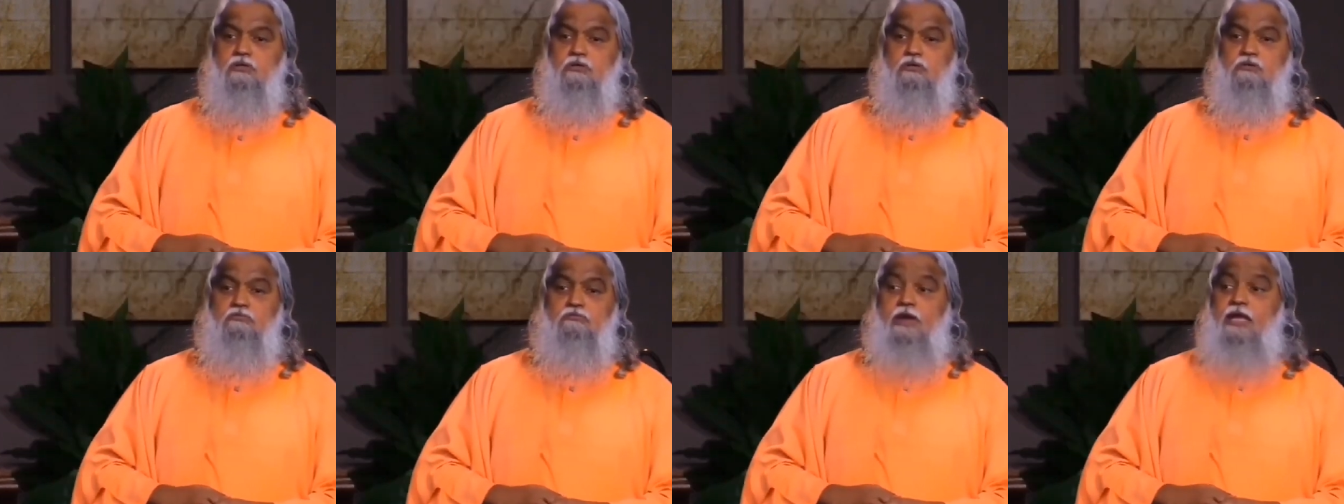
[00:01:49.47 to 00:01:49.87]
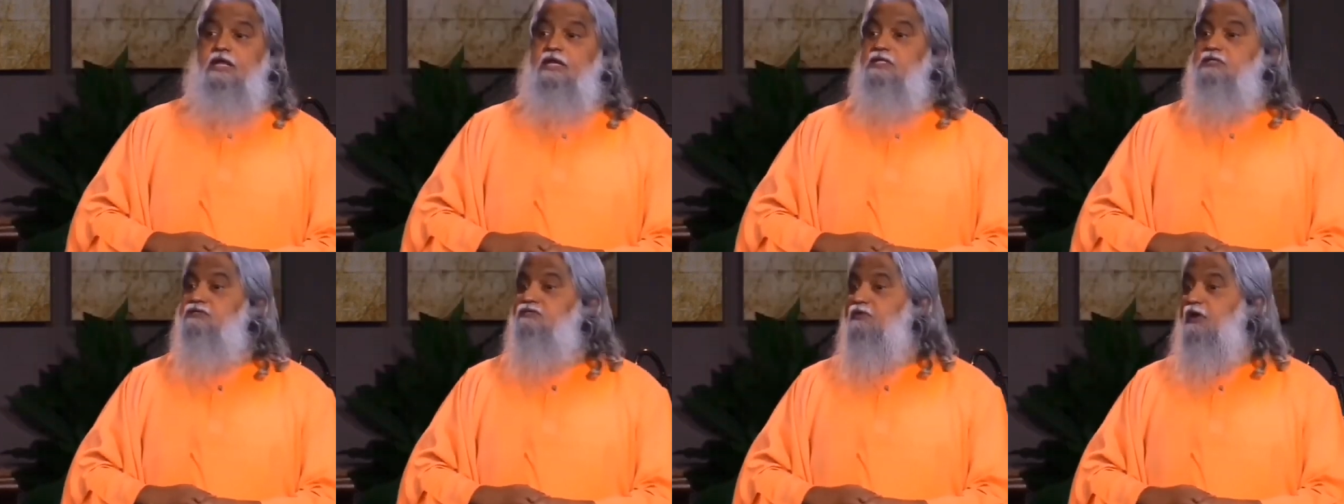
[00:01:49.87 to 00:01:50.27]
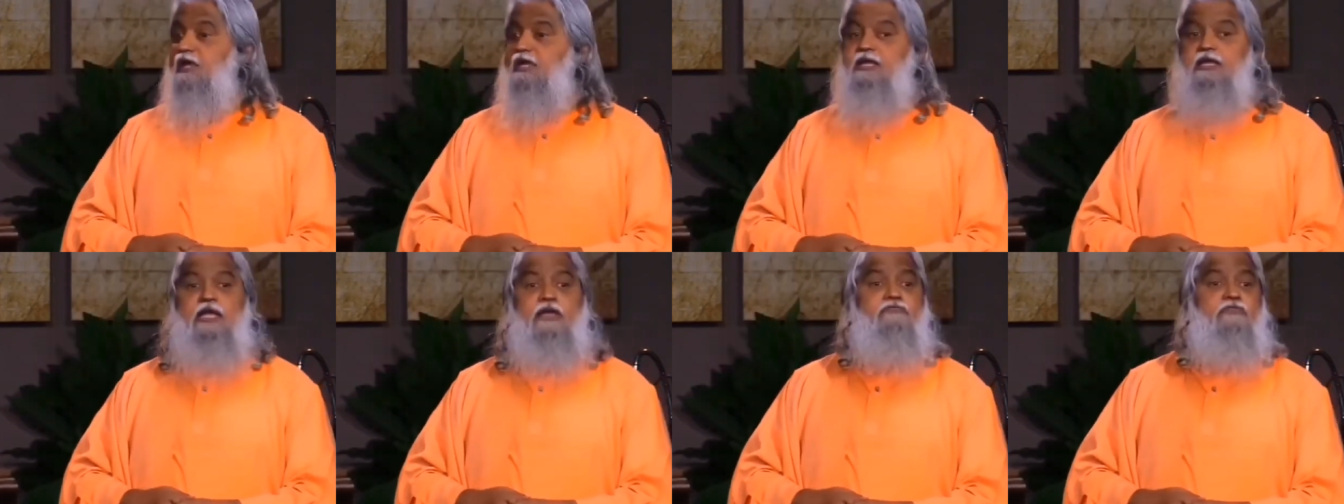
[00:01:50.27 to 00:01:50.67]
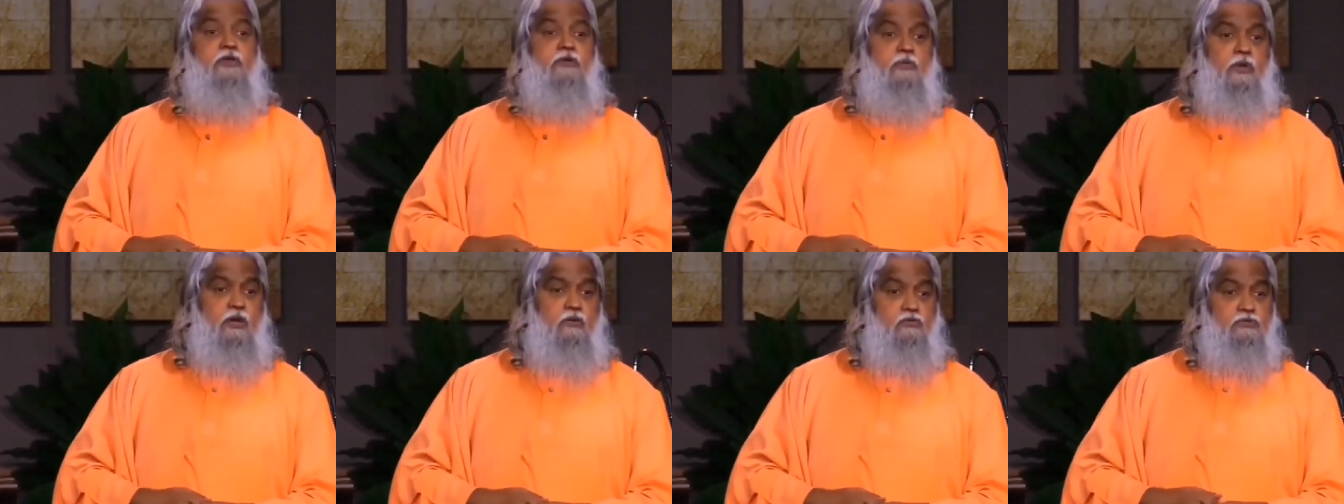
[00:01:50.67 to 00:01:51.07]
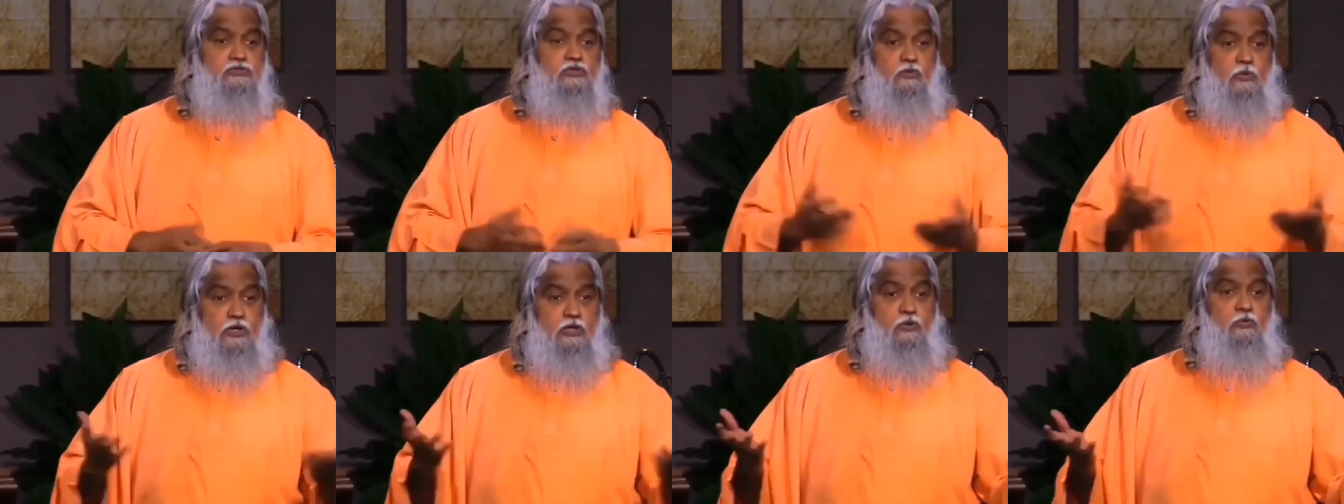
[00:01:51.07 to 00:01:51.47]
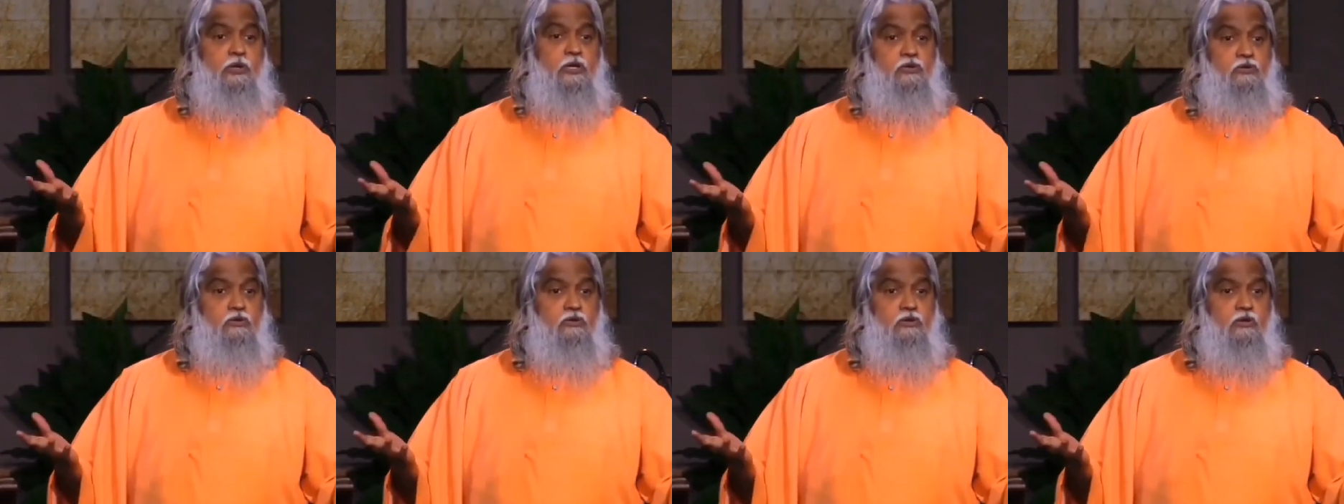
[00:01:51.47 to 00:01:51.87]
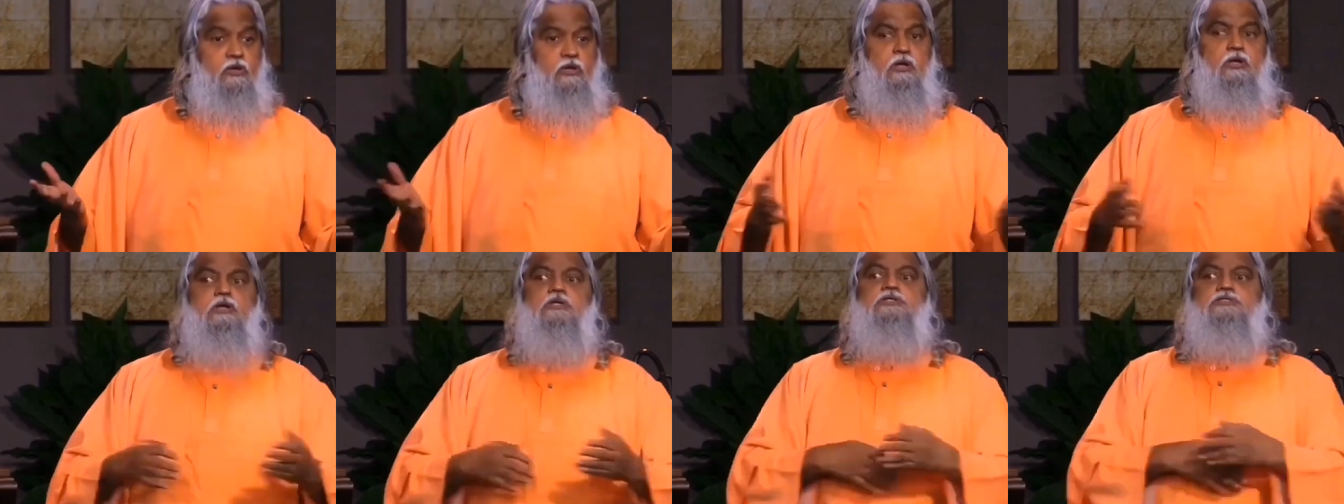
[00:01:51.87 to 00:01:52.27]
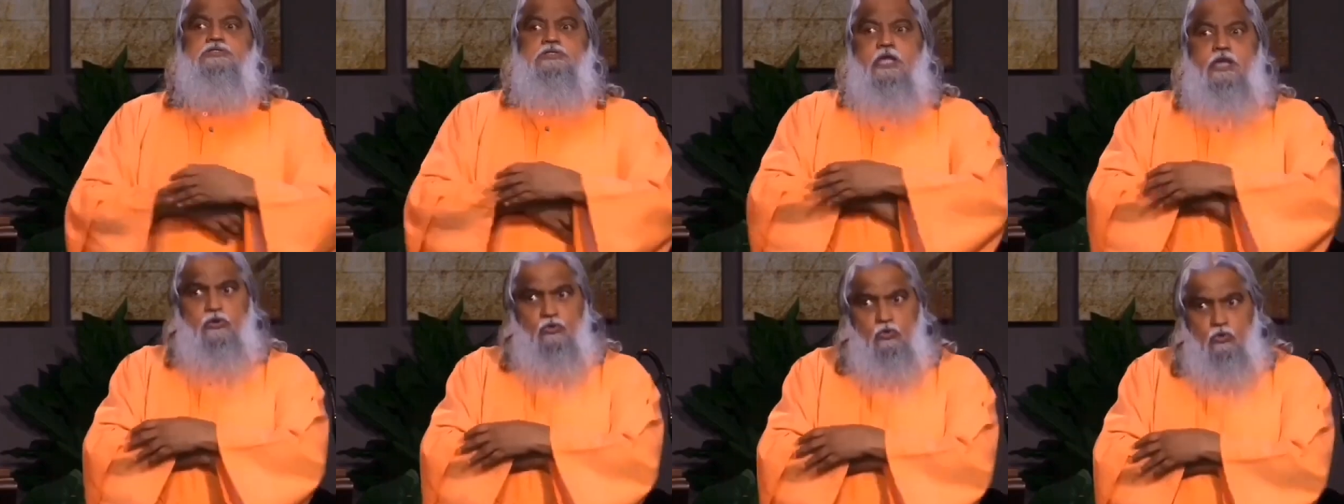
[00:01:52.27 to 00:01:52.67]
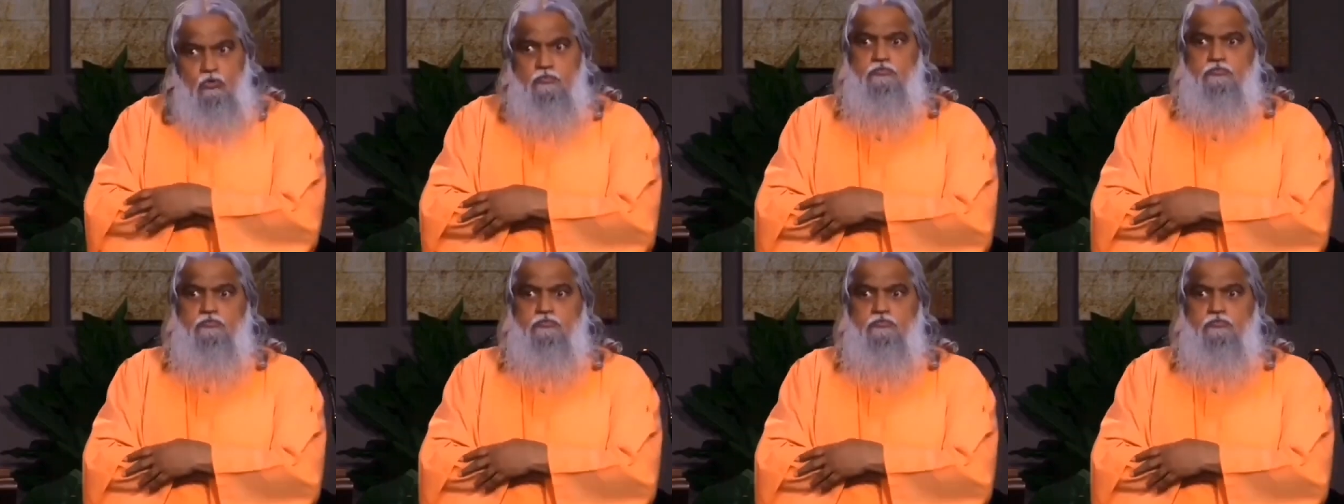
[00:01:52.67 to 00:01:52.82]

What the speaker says: Virus flying everywhere. So what do? Stay at home.